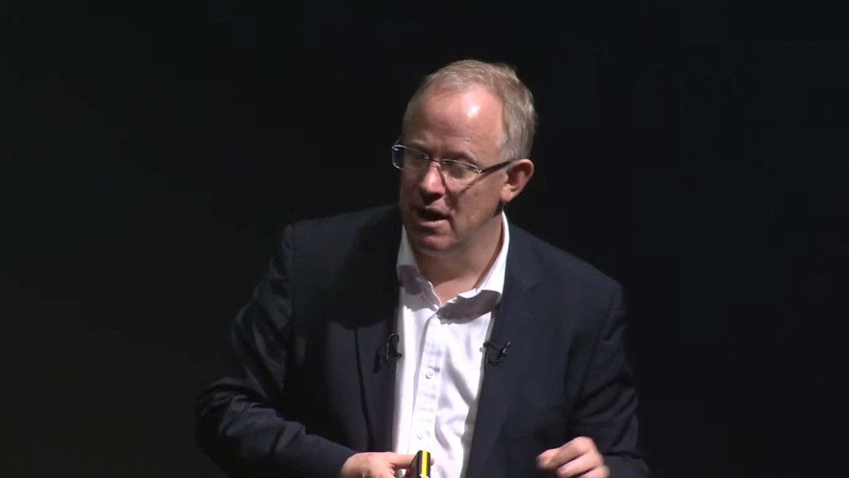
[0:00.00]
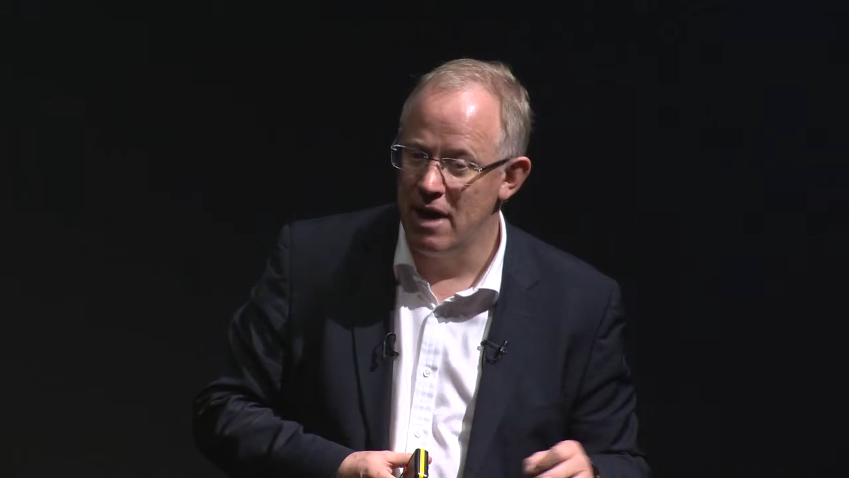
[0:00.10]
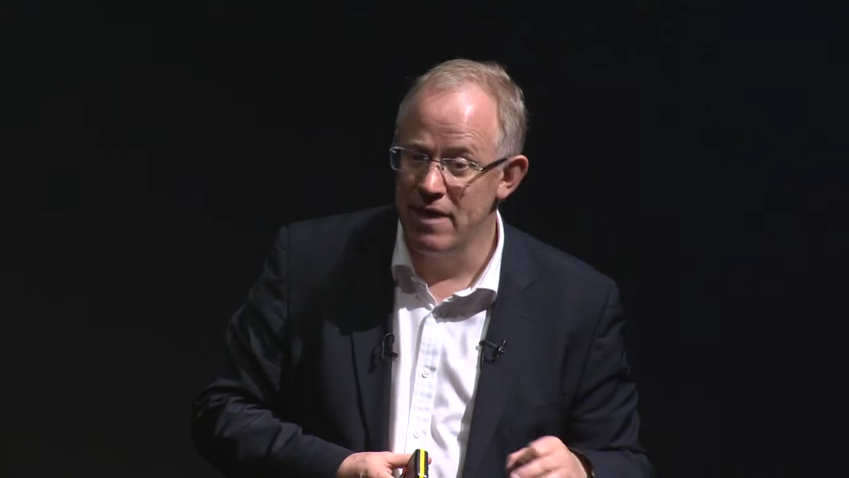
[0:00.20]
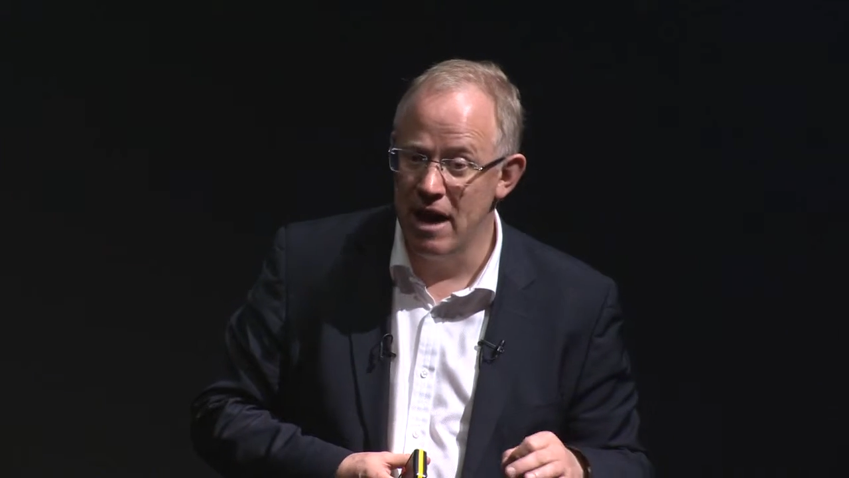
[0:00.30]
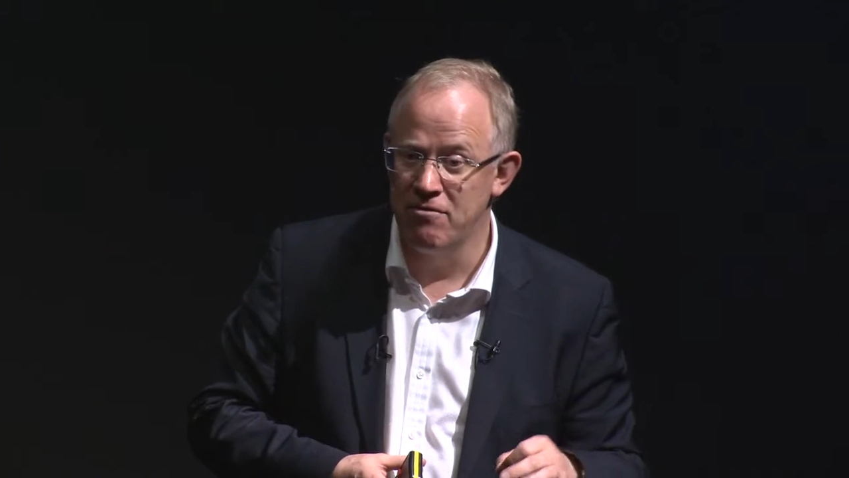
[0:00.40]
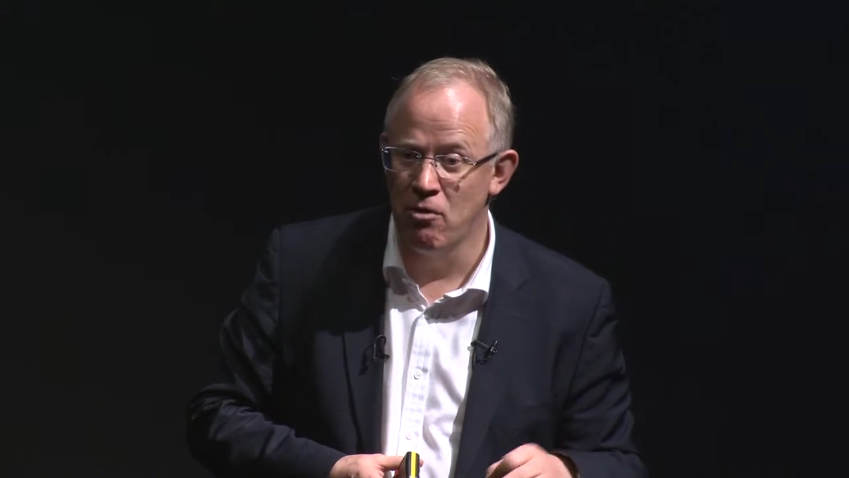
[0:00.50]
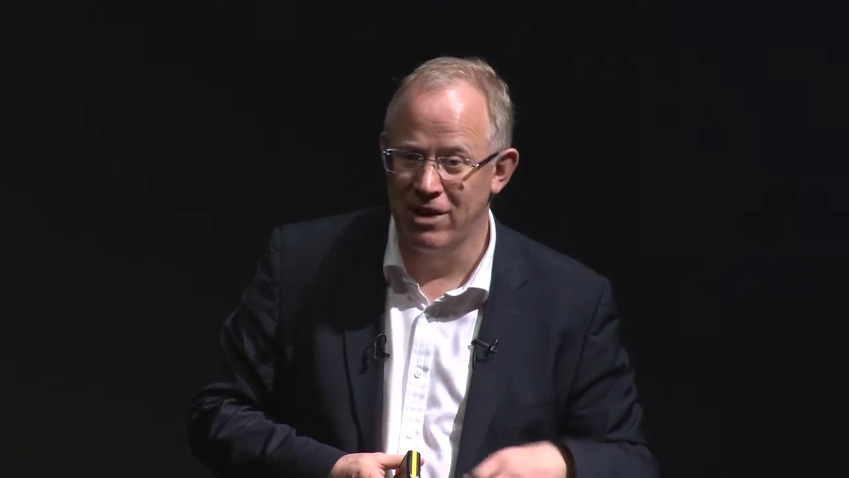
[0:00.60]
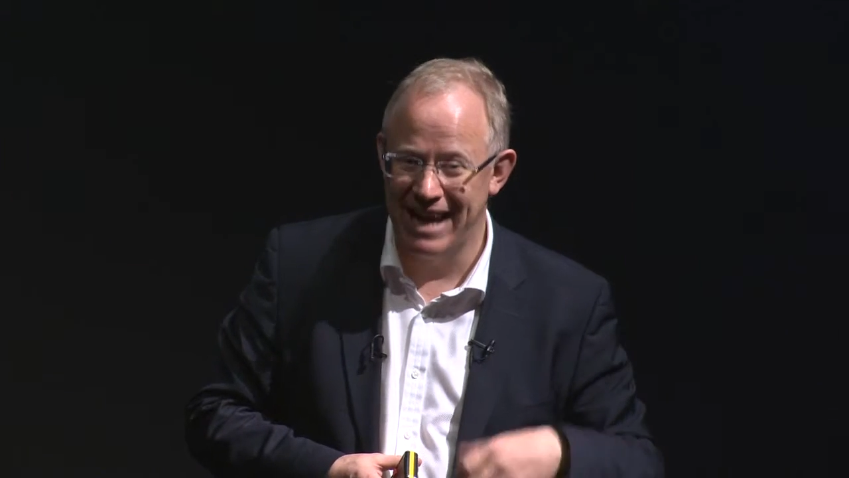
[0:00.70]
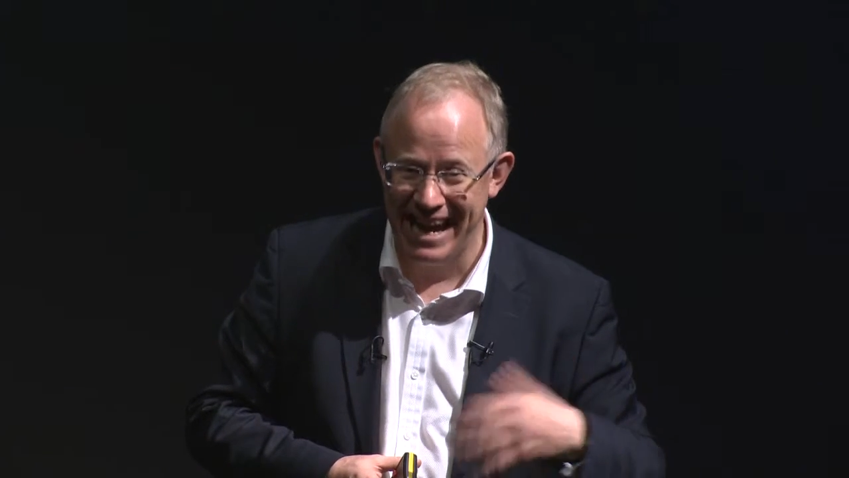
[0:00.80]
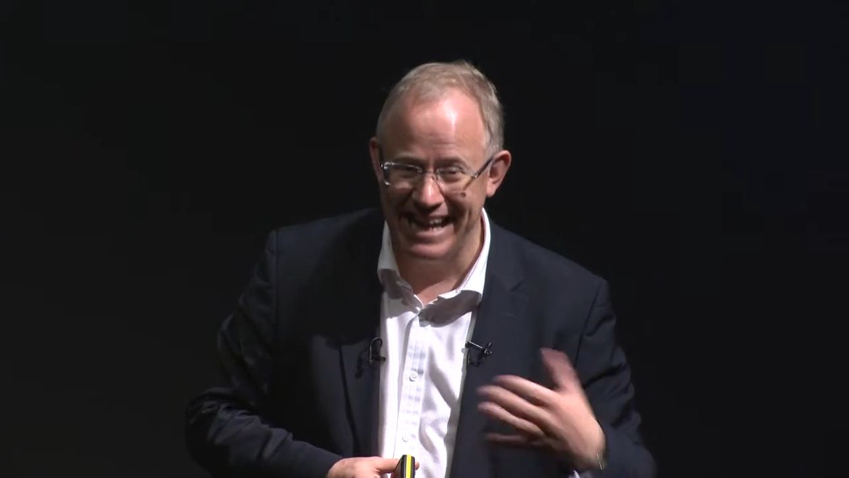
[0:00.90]
and therefore
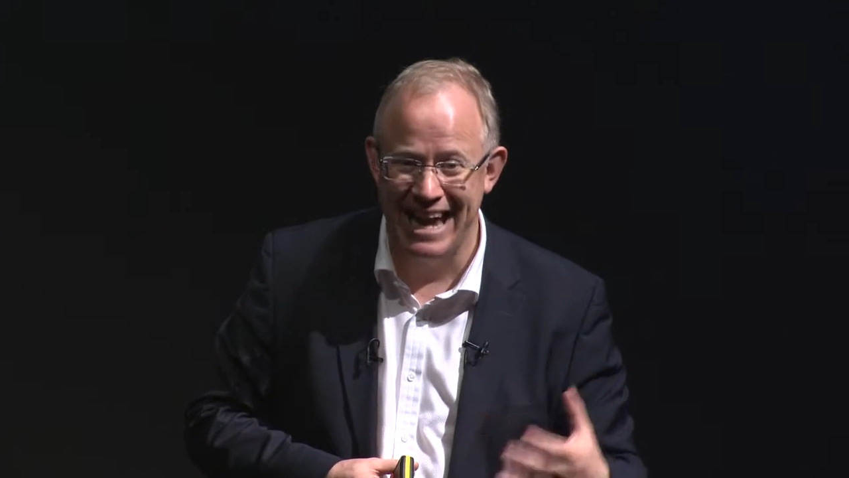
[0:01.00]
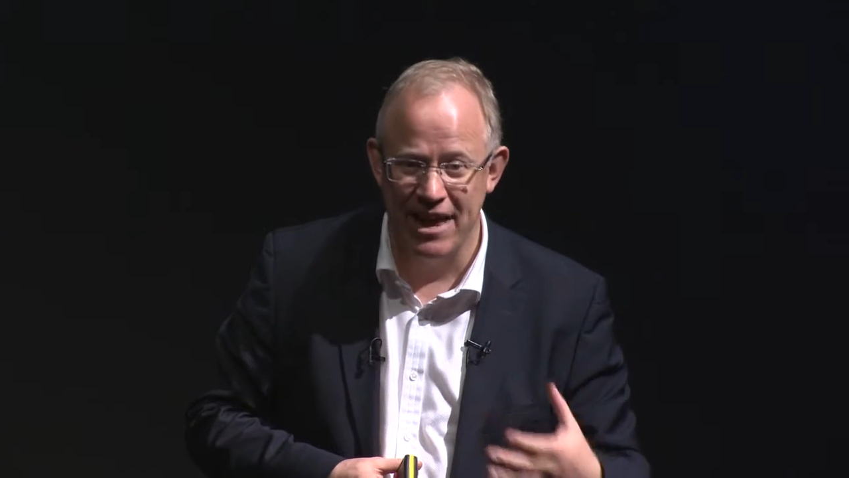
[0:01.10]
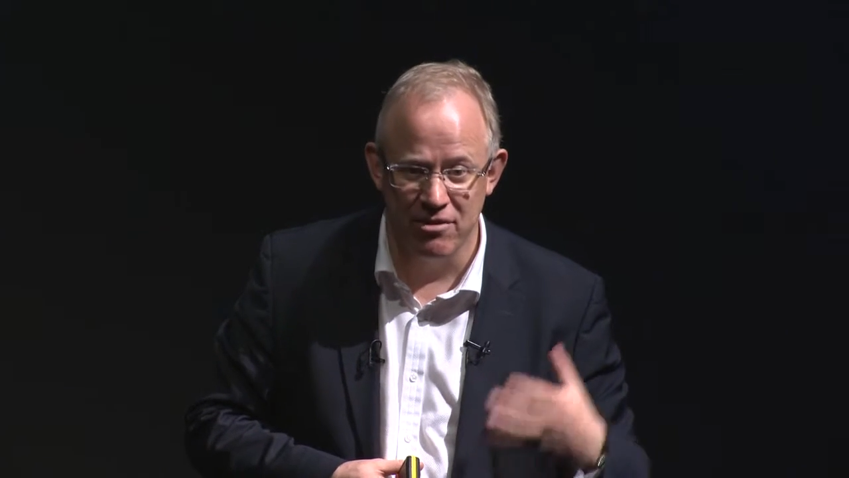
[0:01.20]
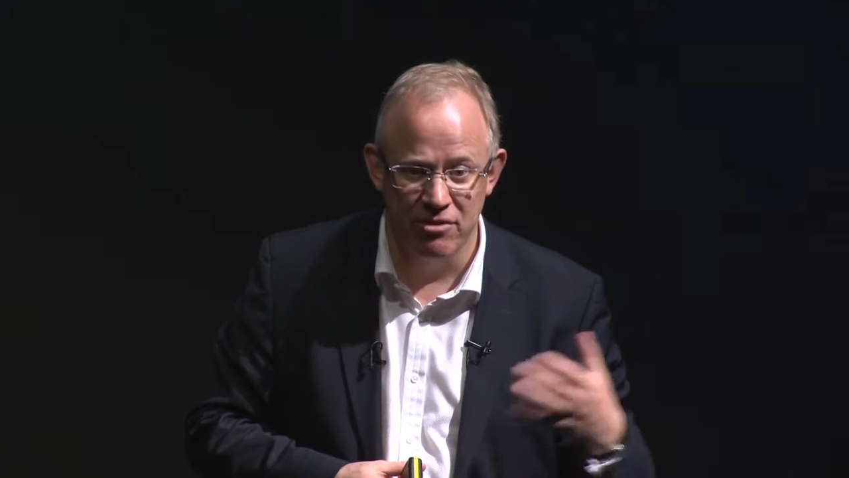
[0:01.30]
can get the